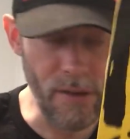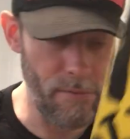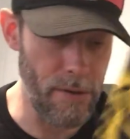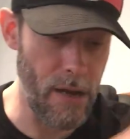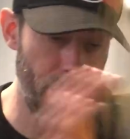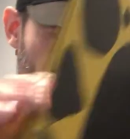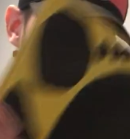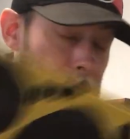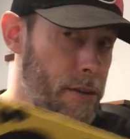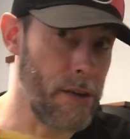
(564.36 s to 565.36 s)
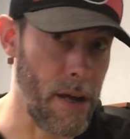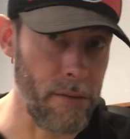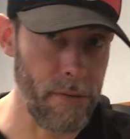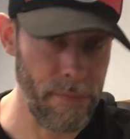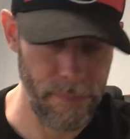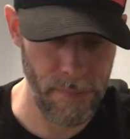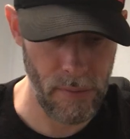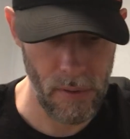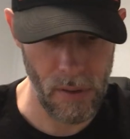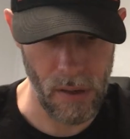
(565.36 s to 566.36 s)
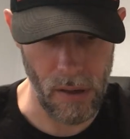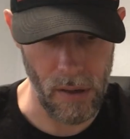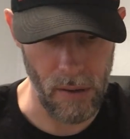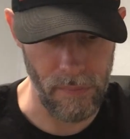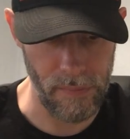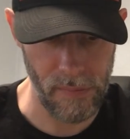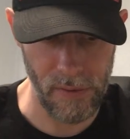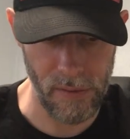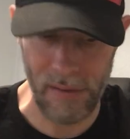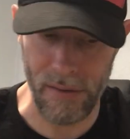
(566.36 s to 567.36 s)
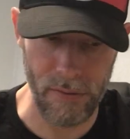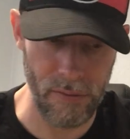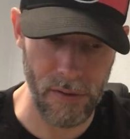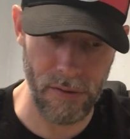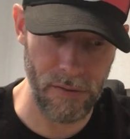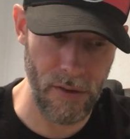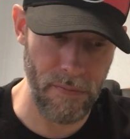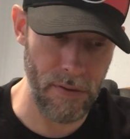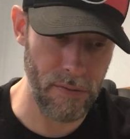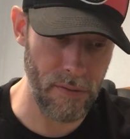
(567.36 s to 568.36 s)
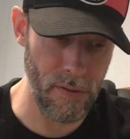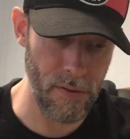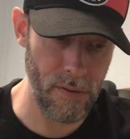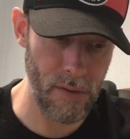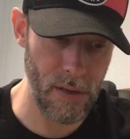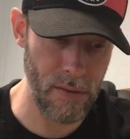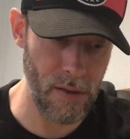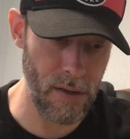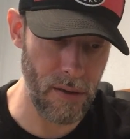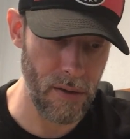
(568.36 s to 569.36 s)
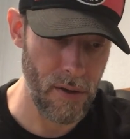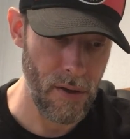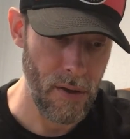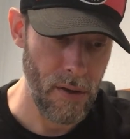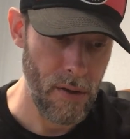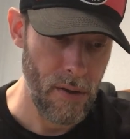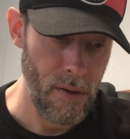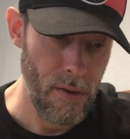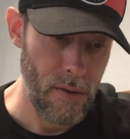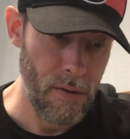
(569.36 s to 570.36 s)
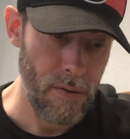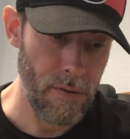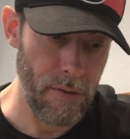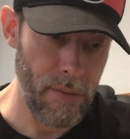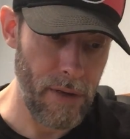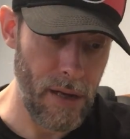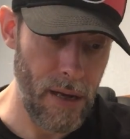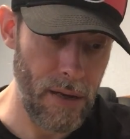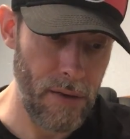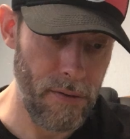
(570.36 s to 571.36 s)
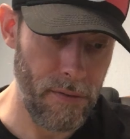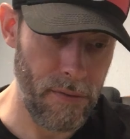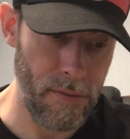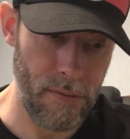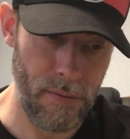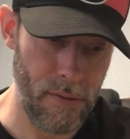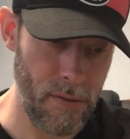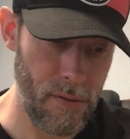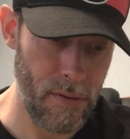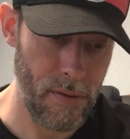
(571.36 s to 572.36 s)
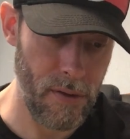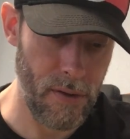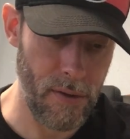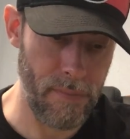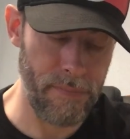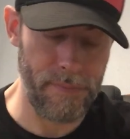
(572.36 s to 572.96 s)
Phenomenal free jazz. Um, this this stuff is, I think, early mid '80s. Um,